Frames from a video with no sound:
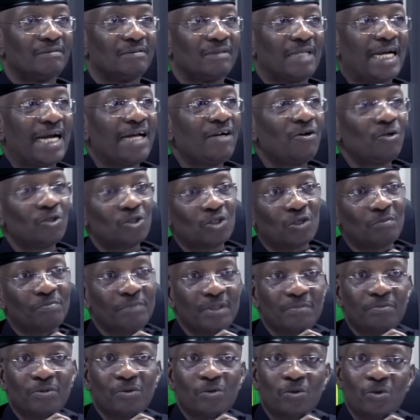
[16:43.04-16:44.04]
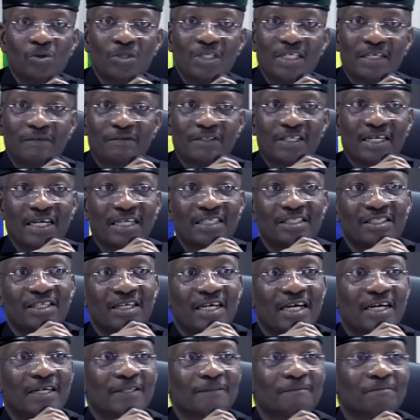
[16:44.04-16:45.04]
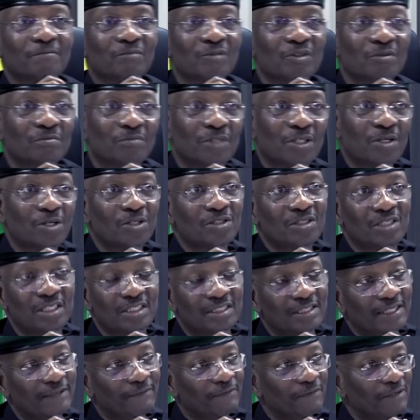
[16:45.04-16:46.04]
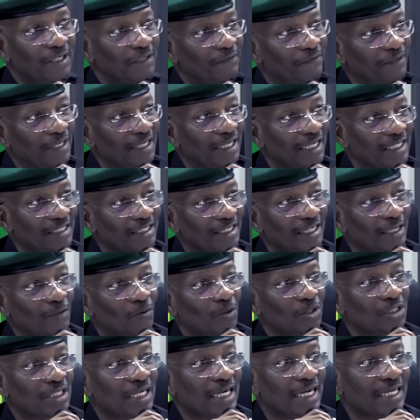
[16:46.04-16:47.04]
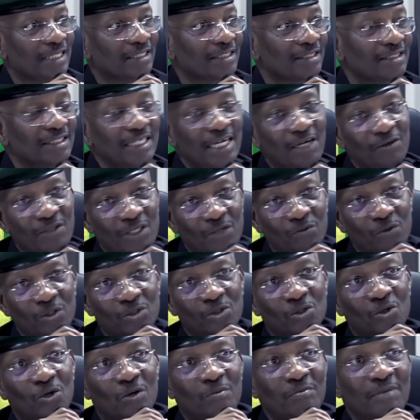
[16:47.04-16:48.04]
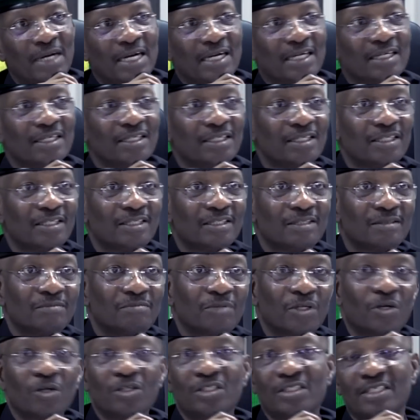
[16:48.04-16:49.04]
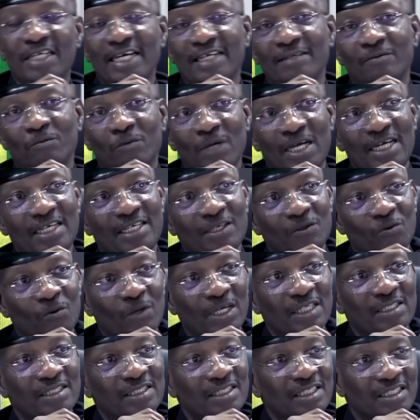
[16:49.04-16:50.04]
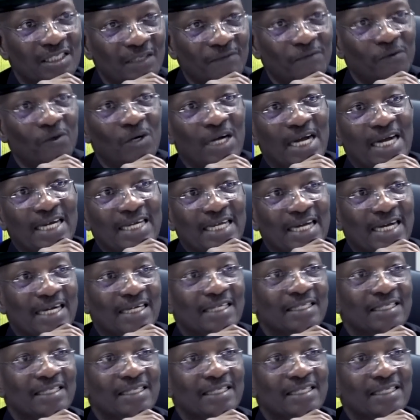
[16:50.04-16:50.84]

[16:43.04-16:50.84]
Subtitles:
I know some people who left Nigeria because they felt Nigeria was hard. Now they want to come back because where they went is even harder.